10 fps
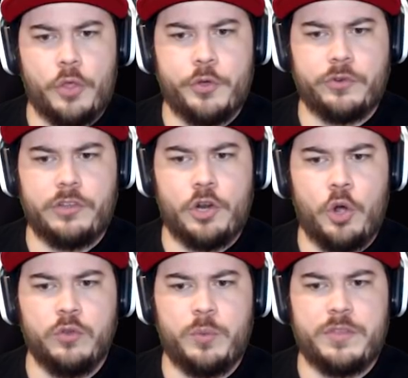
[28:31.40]
thirteen
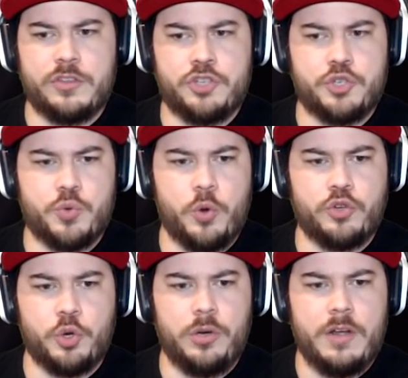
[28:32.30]
holes with a stroke
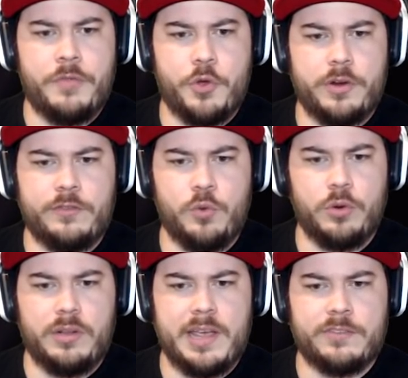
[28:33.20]
total of thirty-two or
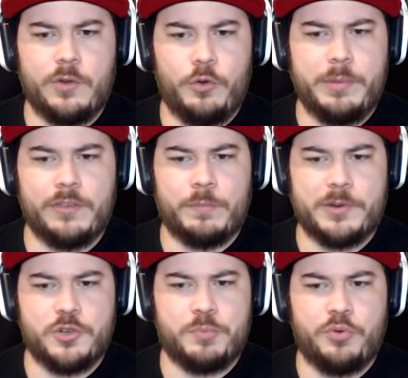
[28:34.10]
less, there will be a
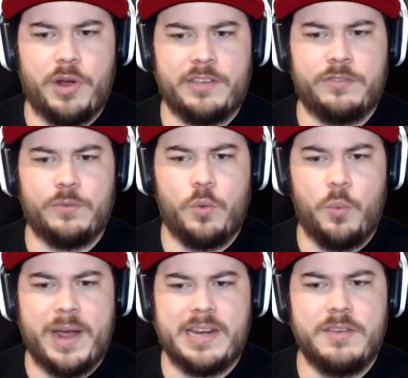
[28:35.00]
special prize
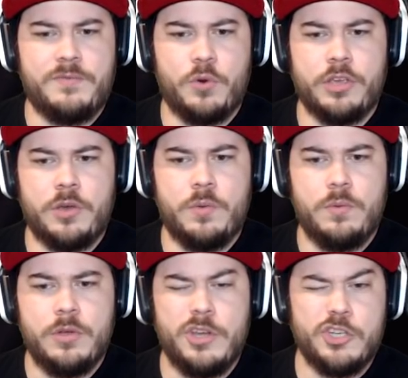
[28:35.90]
waiting for you.
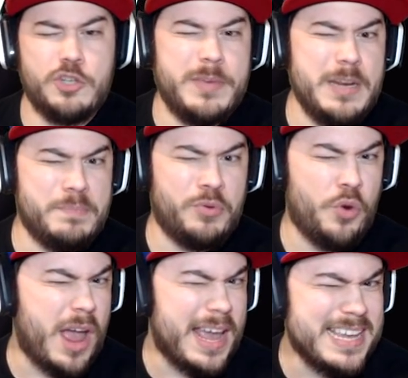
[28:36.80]
Do you mean
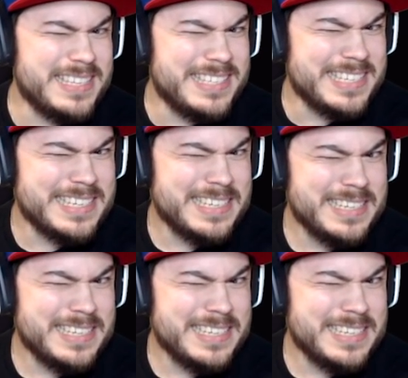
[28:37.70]
prize?